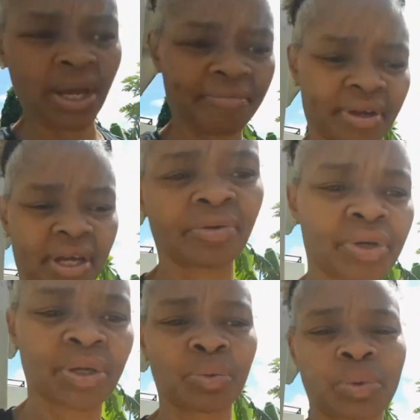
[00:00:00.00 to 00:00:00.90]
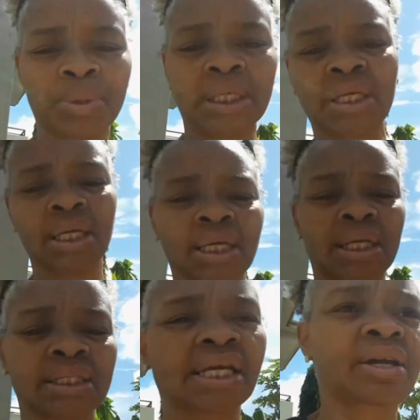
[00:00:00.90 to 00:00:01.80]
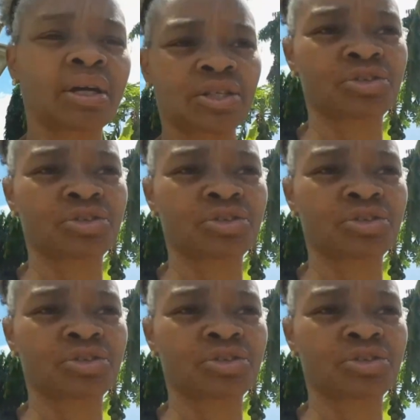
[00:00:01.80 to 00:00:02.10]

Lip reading: We have an area where we take our